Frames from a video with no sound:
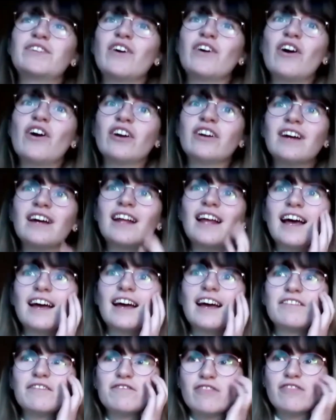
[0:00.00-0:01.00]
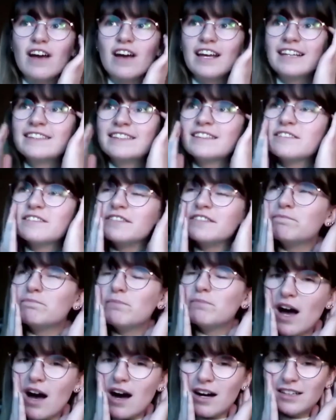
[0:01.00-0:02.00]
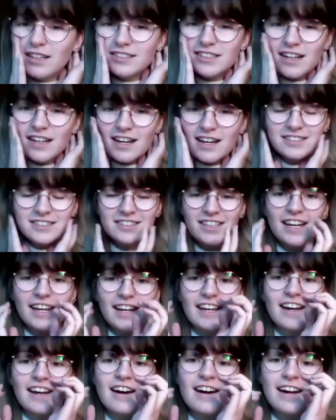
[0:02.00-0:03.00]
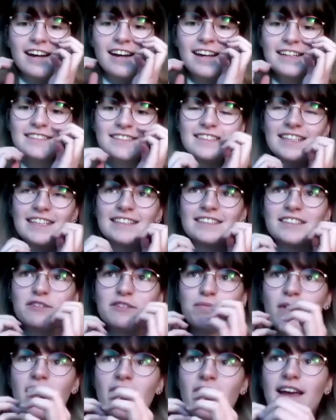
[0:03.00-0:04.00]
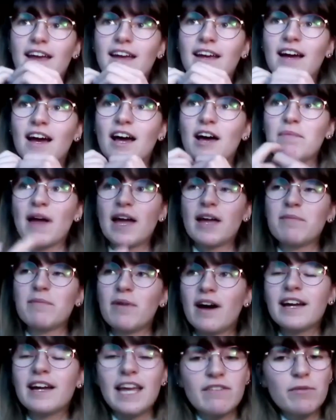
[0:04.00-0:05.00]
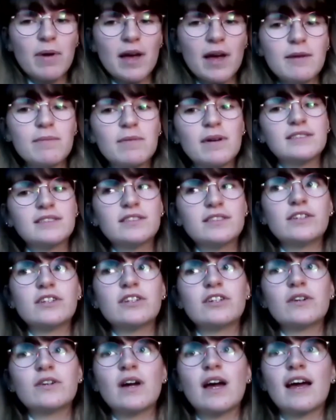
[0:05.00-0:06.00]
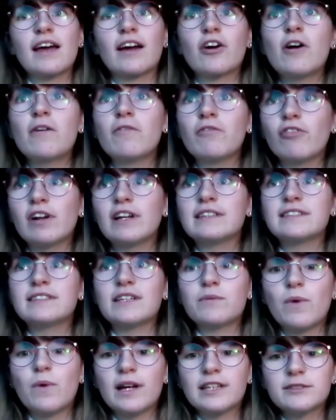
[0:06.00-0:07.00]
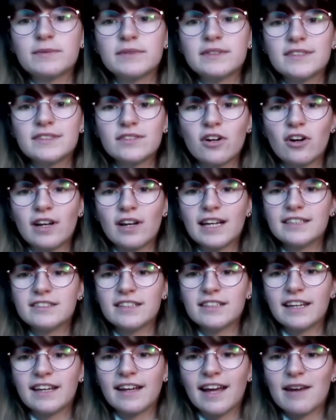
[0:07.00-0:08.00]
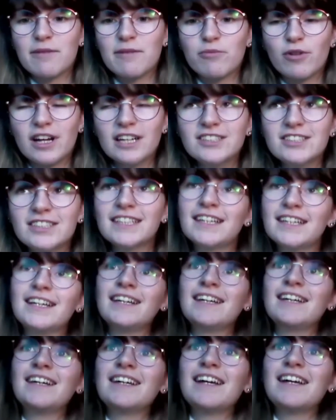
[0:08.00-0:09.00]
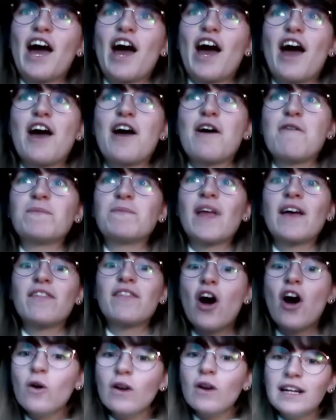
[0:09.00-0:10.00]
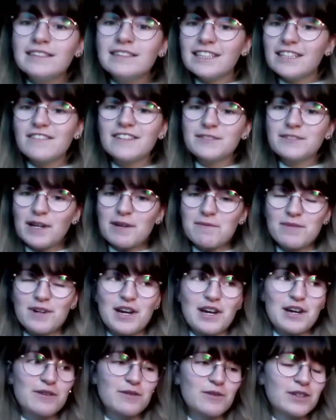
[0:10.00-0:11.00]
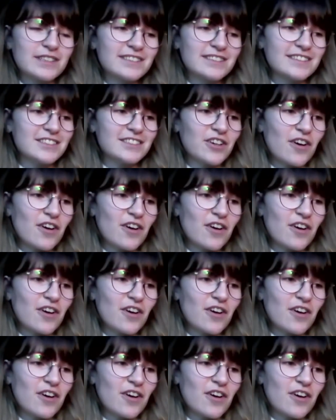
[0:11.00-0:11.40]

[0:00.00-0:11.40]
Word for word: so uh, in March last year, I did a, a, paper, I gave a paper to a conference in Westminster College in Cambridge. Um, and the whole idea of this paper was to